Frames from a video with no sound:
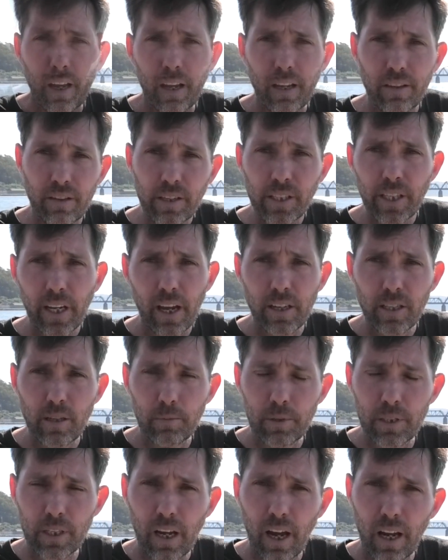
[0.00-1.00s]
In this case,
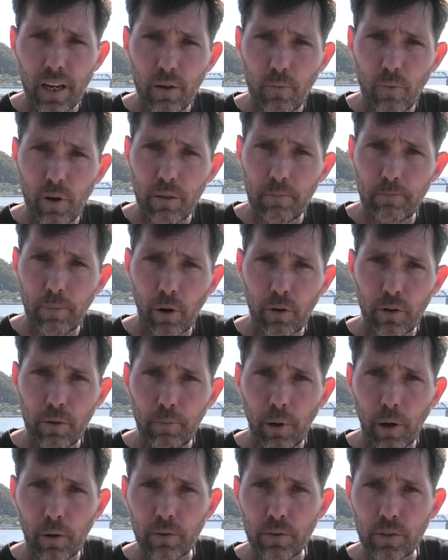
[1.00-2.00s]
I'm starting with
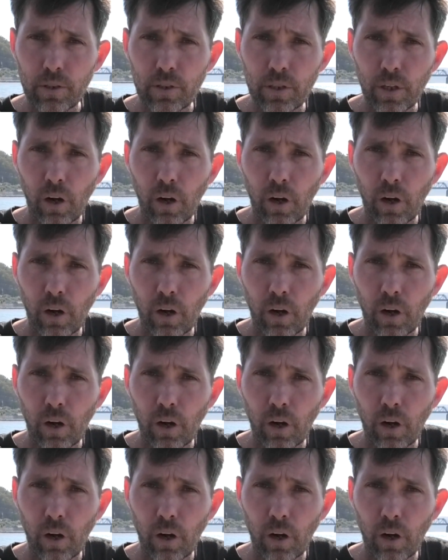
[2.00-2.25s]
both boats